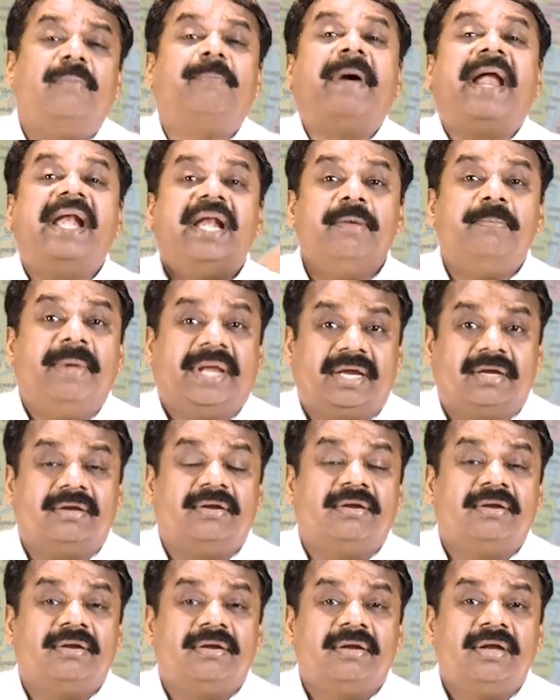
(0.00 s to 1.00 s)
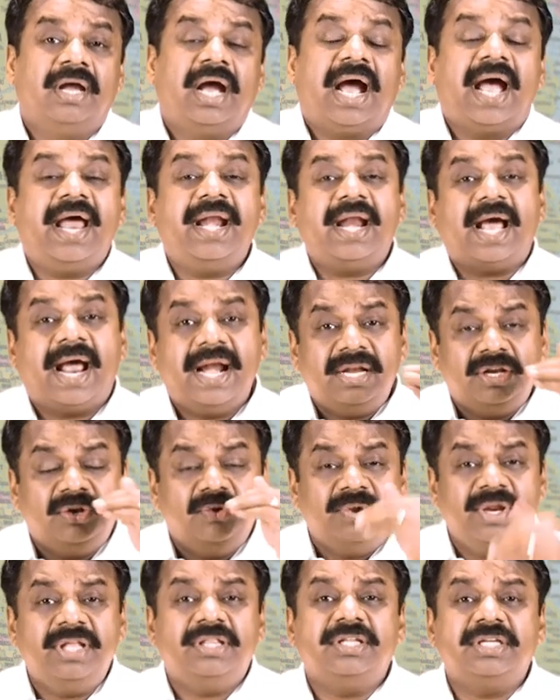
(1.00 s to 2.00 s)
pandemic. And
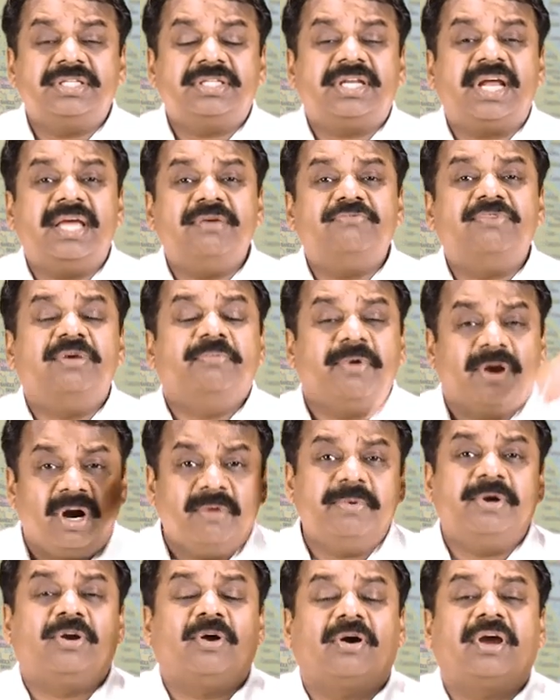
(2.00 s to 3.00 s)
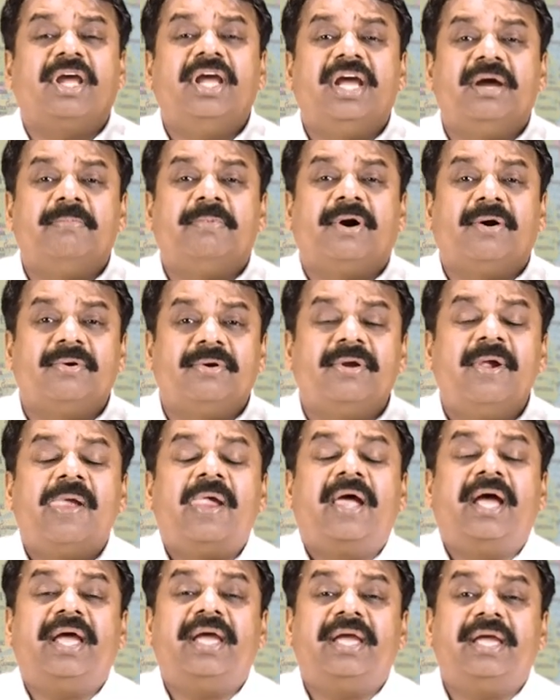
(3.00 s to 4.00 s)
during this time, we may not be talking about
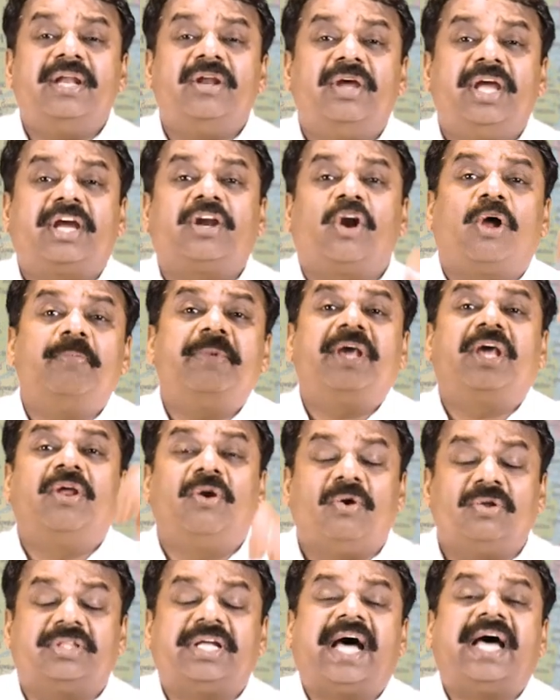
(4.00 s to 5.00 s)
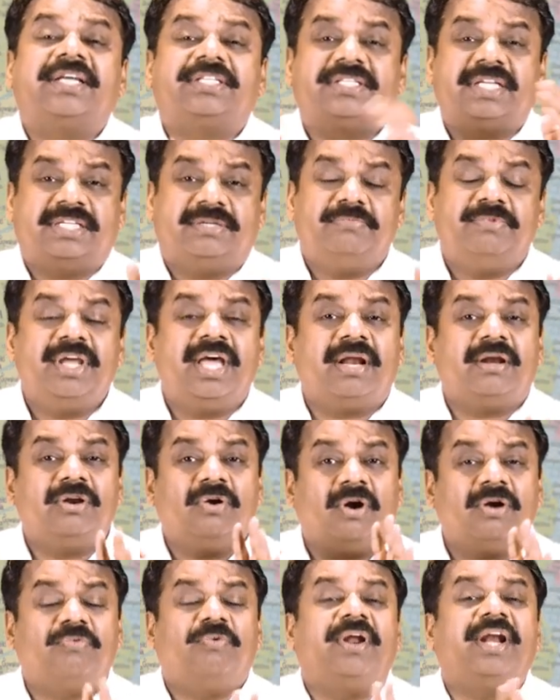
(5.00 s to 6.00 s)
economic growth as such. We are
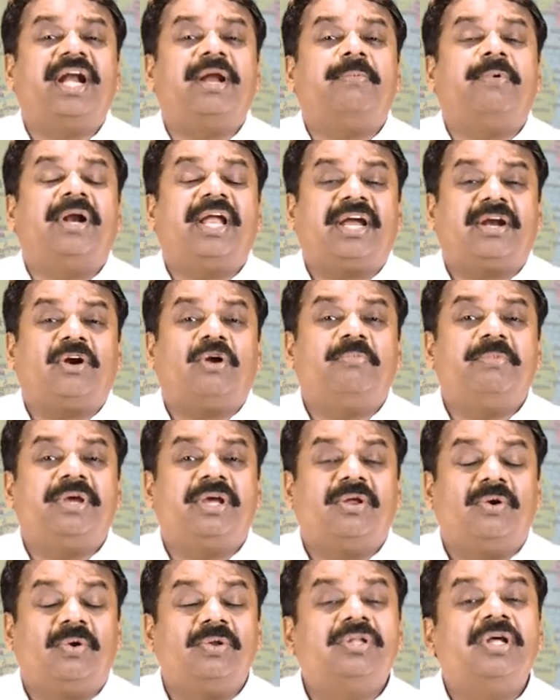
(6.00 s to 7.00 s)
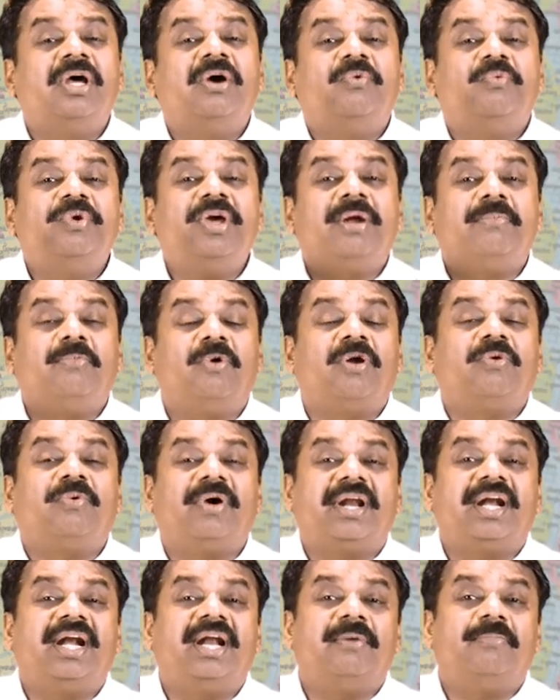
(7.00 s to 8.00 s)
not worried about economic growth. We are more
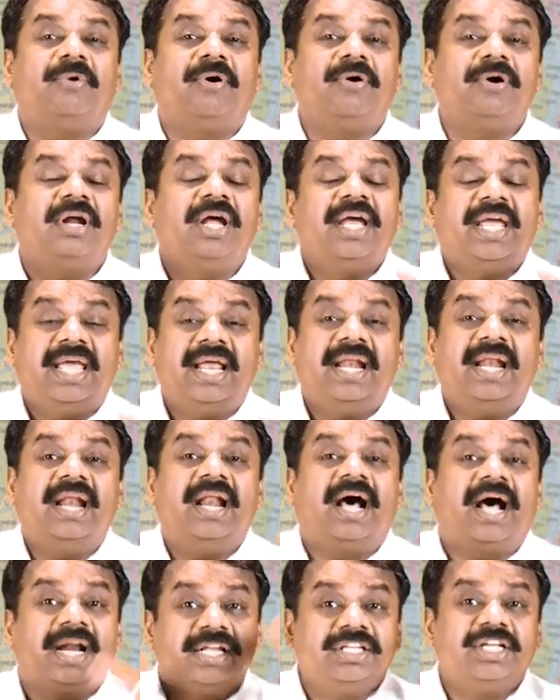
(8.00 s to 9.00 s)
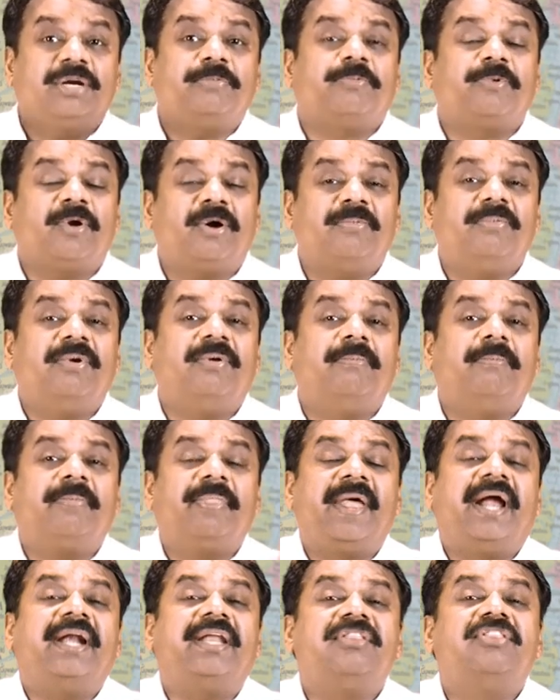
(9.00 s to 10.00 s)
worried about a larger problem,
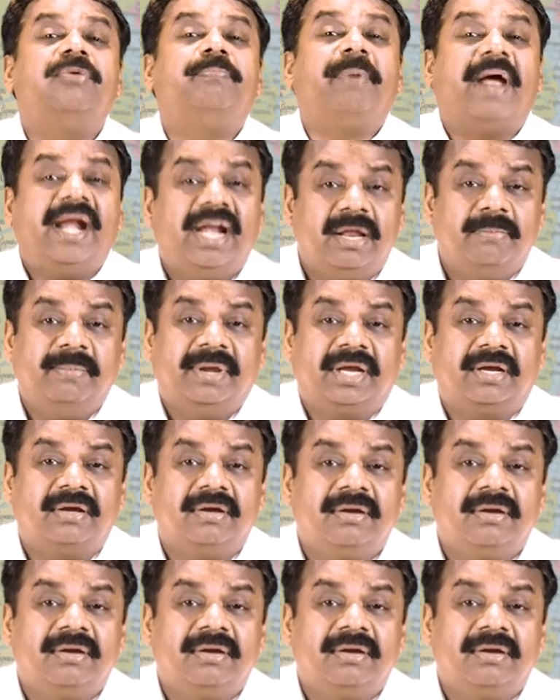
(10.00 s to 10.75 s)
that is the pandemic.